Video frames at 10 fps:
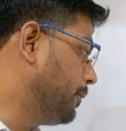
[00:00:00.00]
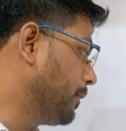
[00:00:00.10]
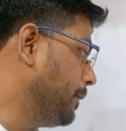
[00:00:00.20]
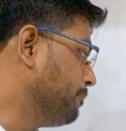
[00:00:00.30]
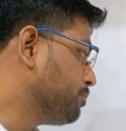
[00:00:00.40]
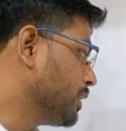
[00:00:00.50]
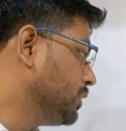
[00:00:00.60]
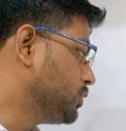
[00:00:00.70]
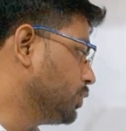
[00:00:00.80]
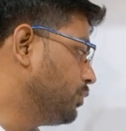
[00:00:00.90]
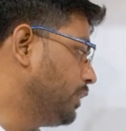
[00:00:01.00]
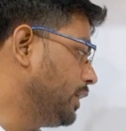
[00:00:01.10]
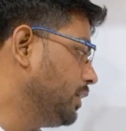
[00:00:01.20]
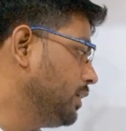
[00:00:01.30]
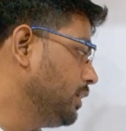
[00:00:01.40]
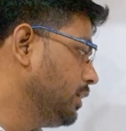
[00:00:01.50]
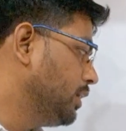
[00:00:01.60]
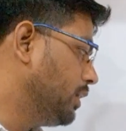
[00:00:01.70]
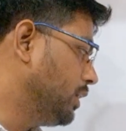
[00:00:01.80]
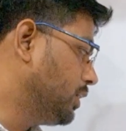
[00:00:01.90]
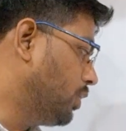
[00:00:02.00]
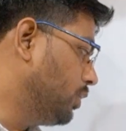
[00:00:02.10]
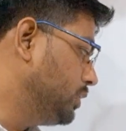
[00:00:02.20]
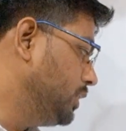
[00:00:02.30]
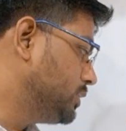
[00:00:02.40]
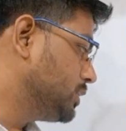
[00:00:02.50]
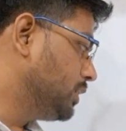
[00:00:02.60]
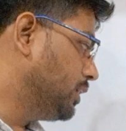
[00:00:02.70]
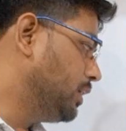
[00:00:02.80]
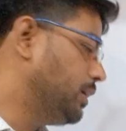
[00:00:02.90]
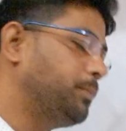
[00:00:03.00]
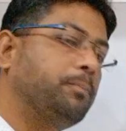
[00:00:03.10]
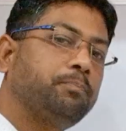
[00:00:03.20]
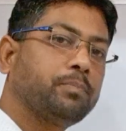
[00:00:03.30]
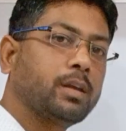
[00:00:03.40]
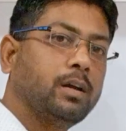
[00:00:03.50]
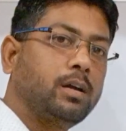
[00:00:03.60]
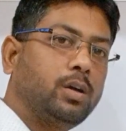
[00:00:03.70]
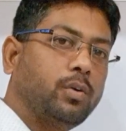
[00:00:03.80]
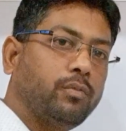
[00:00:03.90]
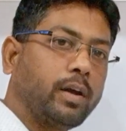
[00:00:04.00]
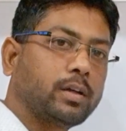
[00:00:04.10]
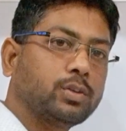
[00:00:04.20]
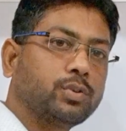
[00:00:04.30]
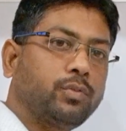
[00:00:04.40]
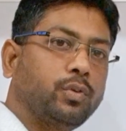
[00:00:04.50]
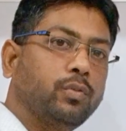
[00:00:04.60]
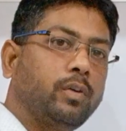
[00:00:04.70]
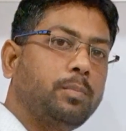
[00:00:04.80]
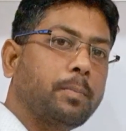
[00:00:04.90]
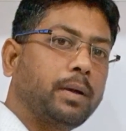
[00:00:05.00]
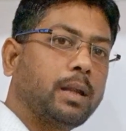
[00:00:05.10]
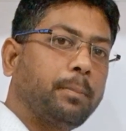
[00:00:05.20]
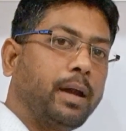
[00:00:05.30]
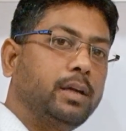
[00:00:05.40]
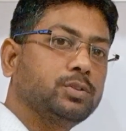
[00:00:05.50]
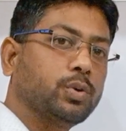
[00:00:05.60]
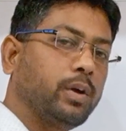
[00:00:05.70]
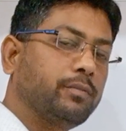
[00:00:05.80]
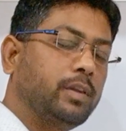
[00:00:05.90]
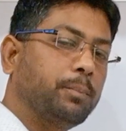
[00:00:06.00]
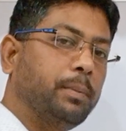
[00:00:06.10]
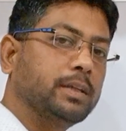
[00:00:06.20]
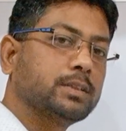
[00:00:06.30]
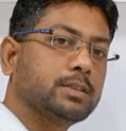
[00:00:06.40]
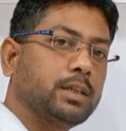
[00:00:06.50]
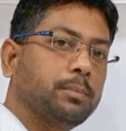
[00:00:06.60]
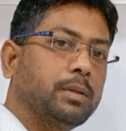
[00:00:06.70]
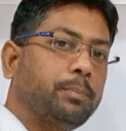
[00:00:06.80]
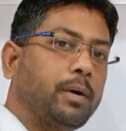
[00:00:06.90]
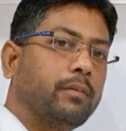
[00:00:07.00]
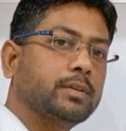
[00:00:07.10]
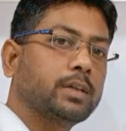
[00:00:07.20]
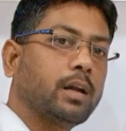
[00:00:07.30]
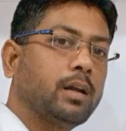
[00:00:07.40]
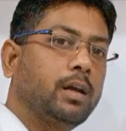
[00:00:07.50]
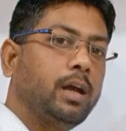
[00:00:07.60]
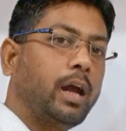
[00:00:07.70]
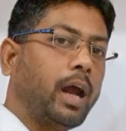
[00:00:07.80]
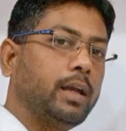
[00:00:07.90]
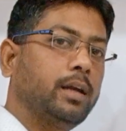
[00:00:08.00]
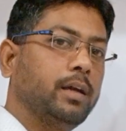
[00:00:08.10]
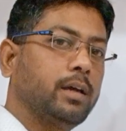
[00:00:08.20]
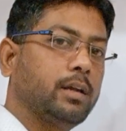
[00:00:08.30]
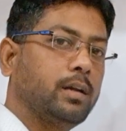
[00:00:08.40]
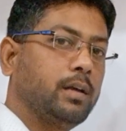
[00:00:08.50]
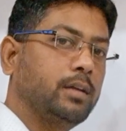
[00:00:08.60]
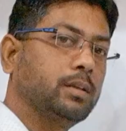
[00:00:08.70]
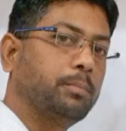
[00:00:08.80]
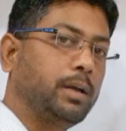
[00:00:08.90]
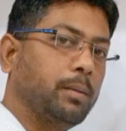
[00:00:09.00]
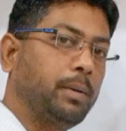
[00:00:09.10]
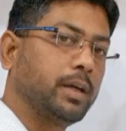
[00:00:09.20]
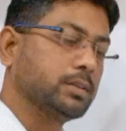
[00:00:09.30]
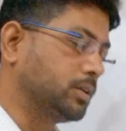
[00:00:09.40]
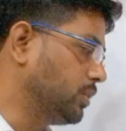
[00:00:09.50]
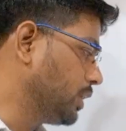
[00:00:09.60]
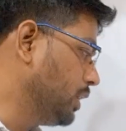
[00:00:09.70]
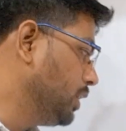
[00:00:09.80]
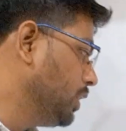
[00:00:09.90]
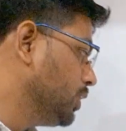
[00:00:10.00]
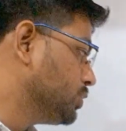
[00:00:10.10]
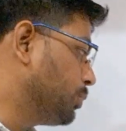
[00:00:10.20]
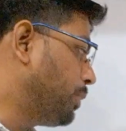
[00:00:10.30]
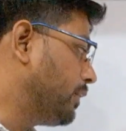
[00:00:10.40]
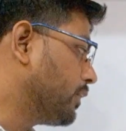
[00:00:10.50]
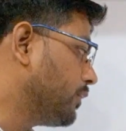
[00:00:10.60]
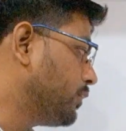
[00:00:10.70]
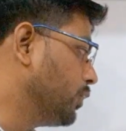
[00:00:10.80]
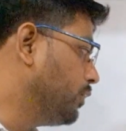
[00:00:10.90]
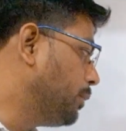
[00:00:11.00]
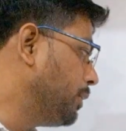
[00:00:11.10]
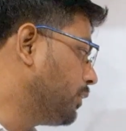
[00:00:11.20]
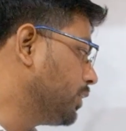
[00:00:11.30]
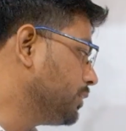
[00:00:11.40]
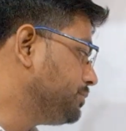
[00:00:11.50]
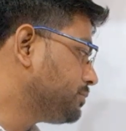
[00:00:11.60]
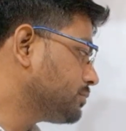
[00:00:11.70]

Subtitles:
Okay, so when all these factors of 2 will be multiplied, so if the base is same, the powers are added here in the multiplication. Okay, so power of 2 will be what?